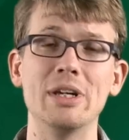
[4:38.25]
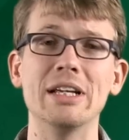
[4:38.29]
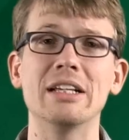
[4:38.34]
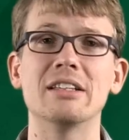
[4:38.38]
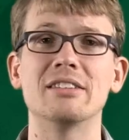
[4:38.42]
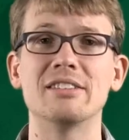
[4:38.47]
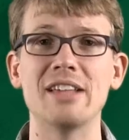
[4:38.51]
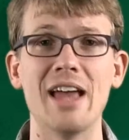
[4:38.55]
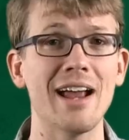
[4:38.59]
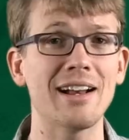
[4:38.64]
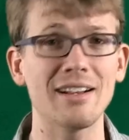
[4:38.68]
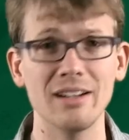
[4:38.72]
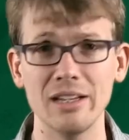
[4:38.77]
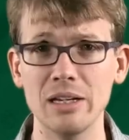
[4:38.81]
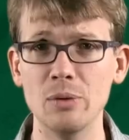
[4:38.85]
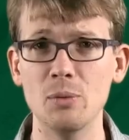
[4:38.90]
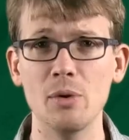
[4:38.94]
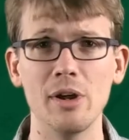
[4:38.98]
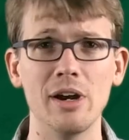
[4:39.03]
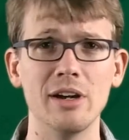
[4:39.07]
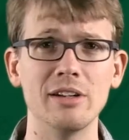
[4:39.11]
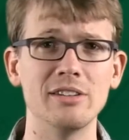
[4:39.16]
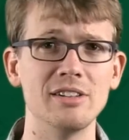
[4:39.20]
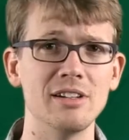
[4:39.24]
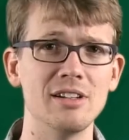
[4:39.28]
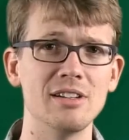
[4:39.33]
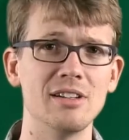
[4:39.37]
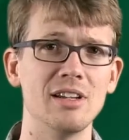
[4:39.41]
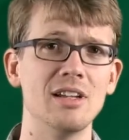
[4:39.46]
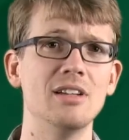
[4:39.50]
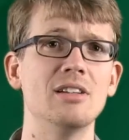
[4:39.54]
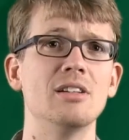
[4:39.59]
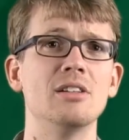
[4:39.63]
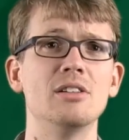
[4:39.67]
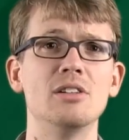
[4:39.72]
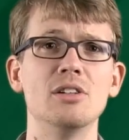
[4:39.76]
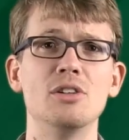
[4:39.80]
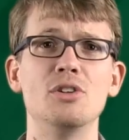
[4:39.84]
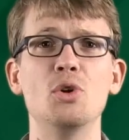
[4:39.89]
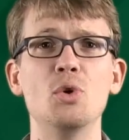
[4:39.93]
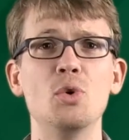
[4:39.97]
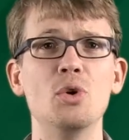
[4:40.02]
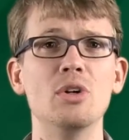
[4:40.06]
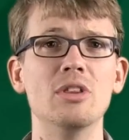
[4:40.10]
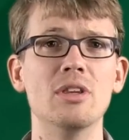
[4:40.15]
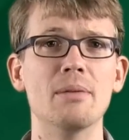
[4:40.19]
exactly what it's intended to
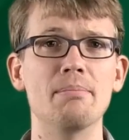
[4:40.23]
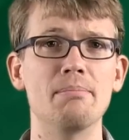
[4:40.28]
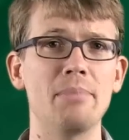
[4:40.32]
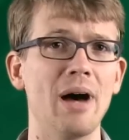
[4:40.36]
do in the